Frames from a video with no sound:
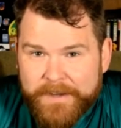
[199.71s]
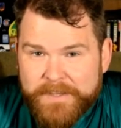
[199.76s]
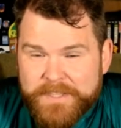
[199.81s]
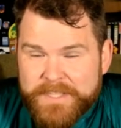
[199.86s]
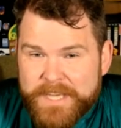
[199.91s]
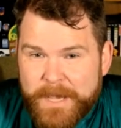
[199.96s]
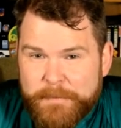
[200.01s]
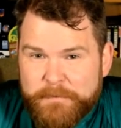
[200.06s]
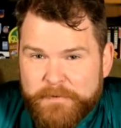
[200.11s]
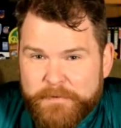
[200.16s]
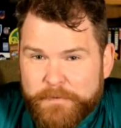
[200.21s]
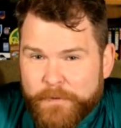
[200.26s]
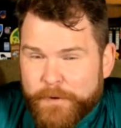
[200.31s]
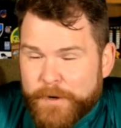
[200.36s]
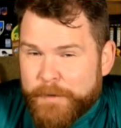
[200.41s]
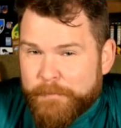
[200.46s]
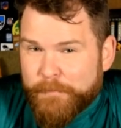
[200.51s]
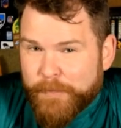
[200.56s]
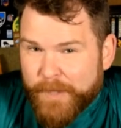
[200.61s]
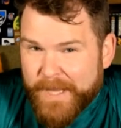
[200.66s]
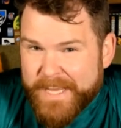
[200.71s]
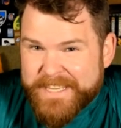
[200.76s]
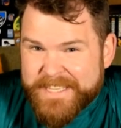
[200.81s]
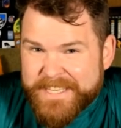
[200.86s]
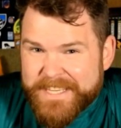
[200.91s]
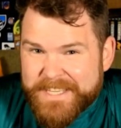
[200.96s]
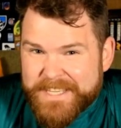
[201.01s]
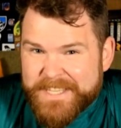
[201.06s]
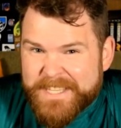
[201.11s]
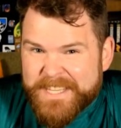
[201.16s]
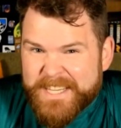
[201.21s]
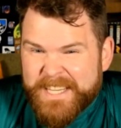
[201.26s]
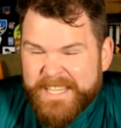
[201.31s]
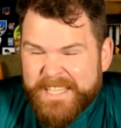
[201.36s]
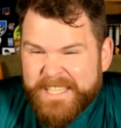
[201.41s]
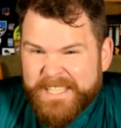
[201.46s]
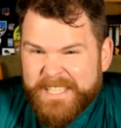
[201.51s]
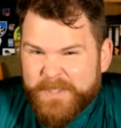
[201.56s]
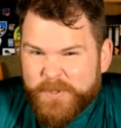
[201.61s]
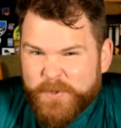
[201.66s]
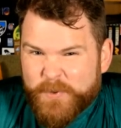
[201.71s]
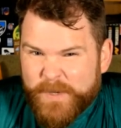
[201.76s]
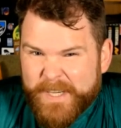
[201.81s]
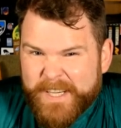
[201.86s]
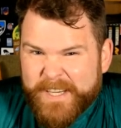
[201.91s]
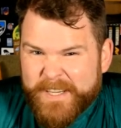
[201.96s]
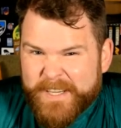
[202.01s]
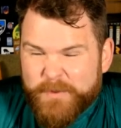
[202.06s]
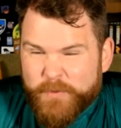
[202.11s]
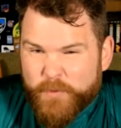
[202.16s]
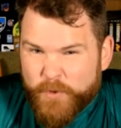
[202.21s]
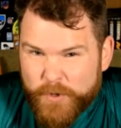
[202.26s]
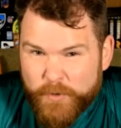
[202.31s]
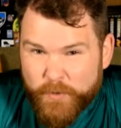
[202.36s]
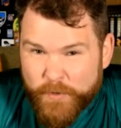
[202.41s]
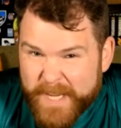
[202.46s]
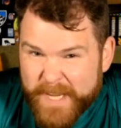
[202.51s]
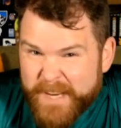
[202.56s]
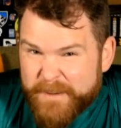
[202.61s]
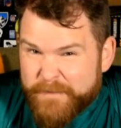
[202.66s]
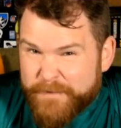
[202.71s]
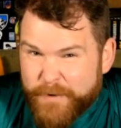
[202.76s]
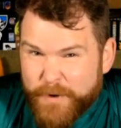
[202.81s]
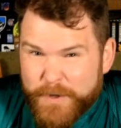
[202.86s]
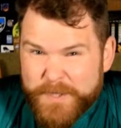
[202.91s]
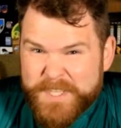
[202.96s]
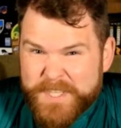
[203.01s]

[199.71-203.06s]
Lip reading: except for in places where it would reinforce